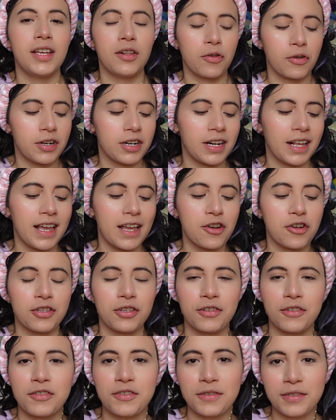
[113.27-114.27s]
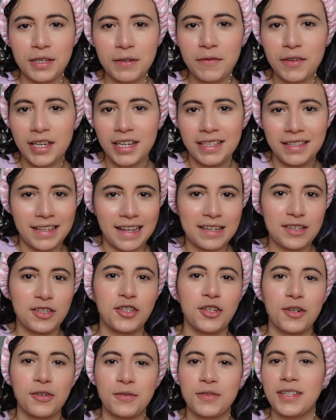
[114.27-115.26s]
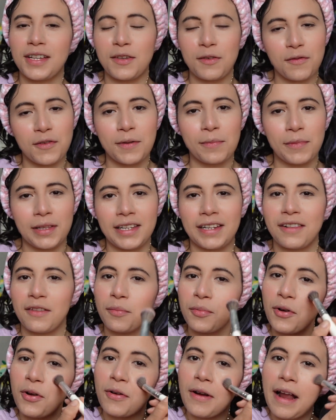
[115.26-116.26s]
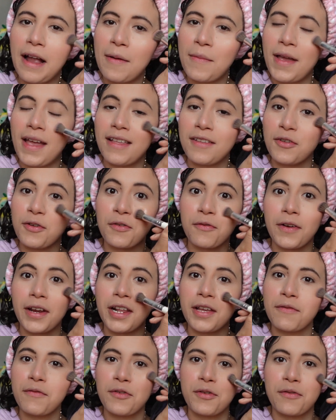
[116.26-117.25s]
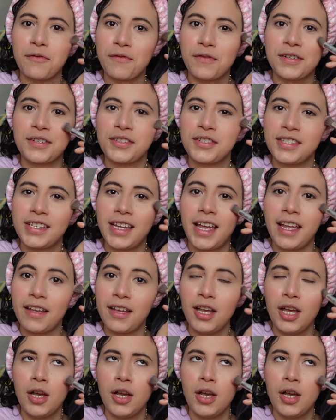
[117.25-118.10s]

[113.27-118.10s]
in order to get your little certificate that shows that you've completed the program and you're ready for your first day,